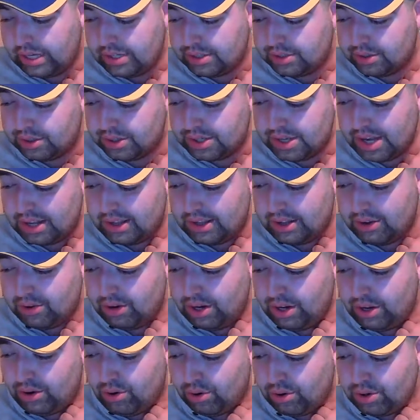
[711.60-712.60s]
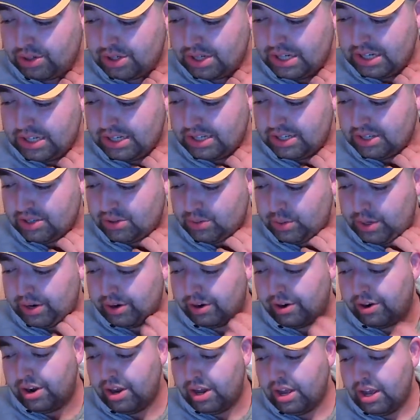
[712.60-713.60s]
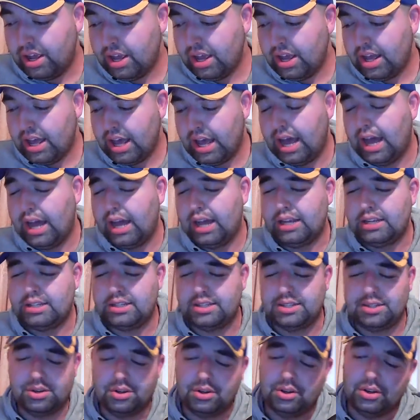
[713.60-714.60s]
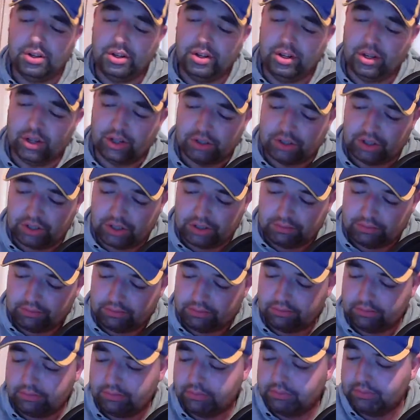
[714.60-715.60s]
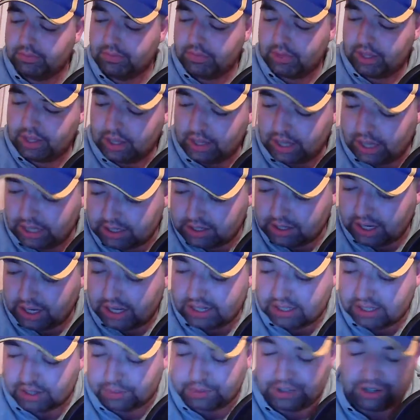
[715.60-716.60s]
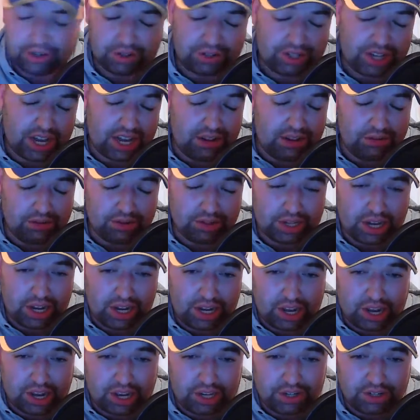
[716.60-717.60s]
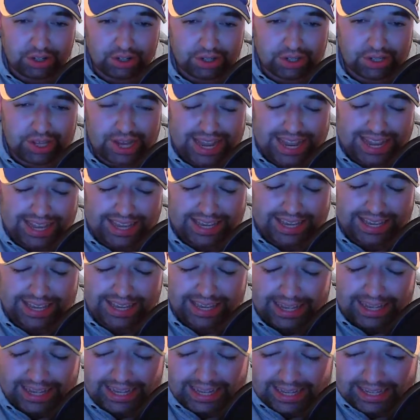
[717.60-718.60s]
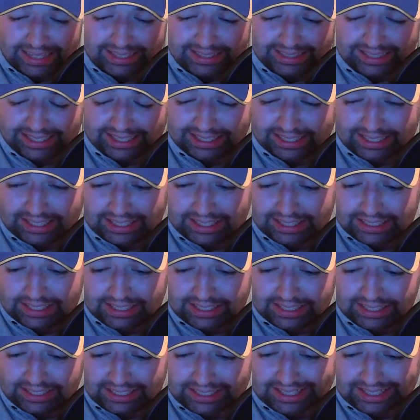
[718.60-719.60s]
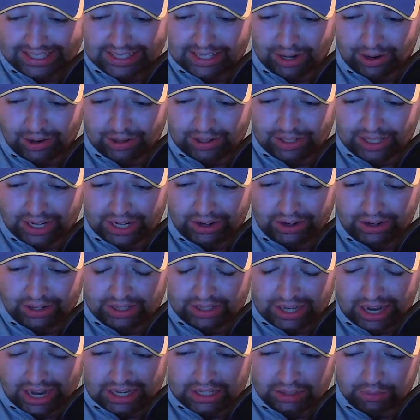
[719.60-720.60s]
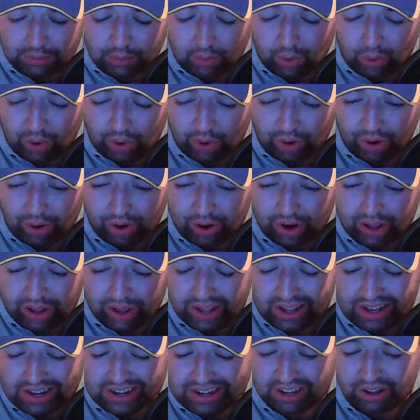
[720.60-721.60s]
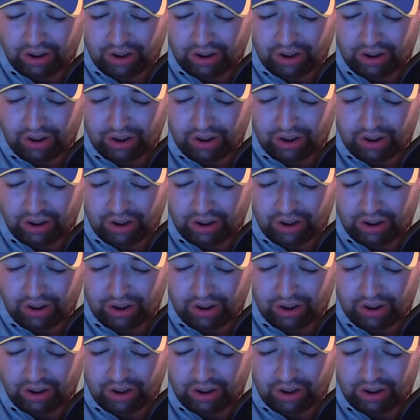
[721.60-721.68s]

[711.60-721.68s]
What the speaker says: so it's not the only course and distance winner. So look, it's up to yourselves. I just think that this horse here has more to